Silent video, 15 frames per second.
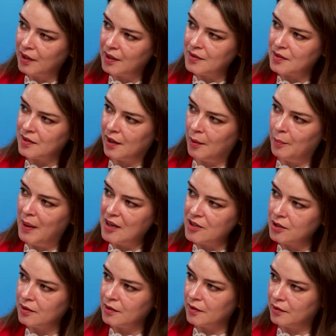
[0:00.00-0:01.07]
that
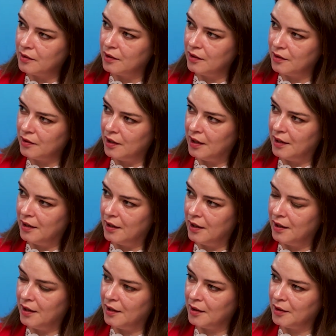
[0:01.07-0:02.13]
measures this
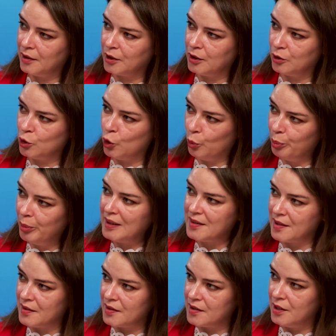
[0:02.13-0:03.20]

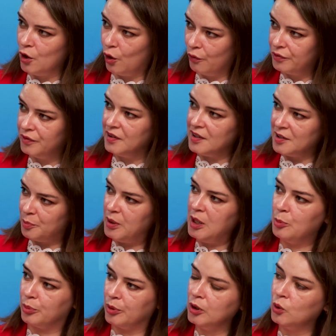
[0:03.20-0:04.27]
competency of these
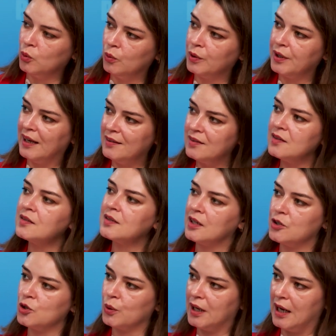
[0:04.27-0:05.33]
people who get this
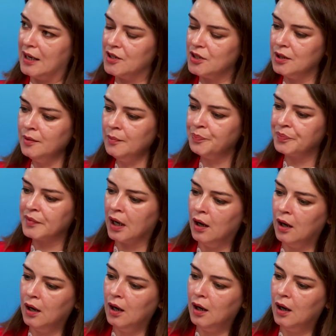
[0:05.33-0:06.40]
education.
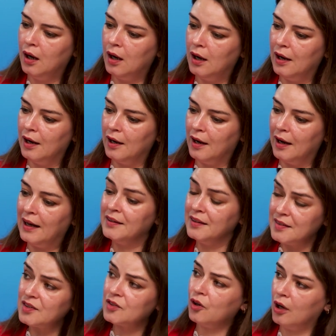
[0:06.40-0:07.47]
Uh, and
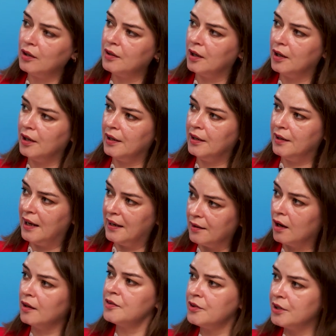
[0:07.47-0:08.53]
it's done uh, in
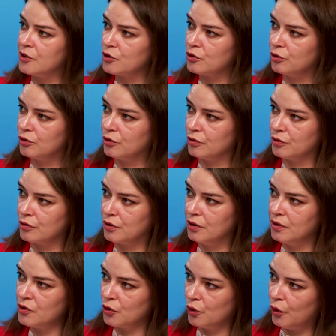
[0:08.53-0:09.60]
another
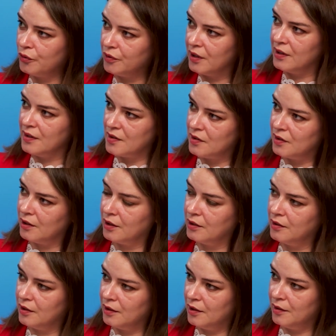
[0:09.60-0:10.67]
institution. So there is the,
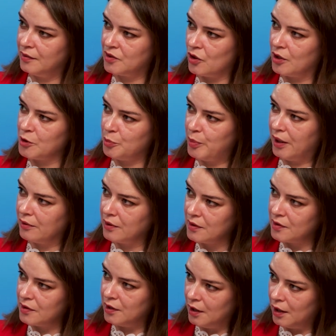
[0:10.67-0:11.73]
the
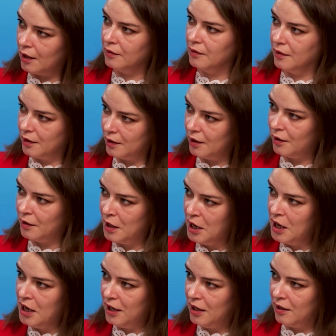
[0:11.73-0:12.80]
transparency and uh,
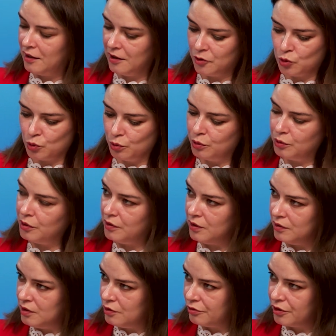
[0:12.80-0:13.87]
uh two
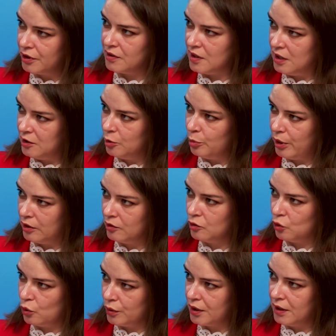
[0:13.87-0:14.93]
different
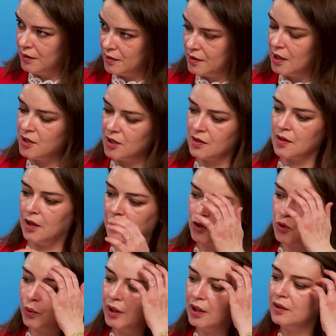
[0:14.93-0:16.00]
independent organizations are
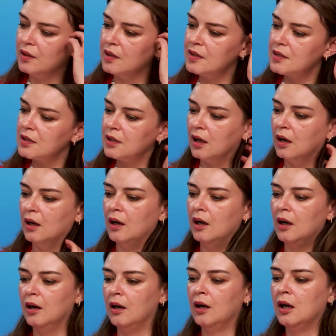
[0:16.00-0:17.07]
doing this
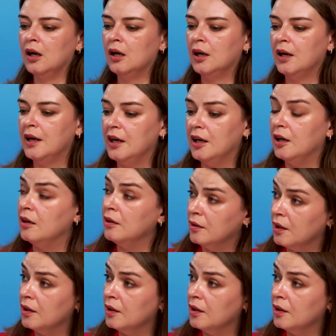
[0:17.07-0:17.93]
uh, in,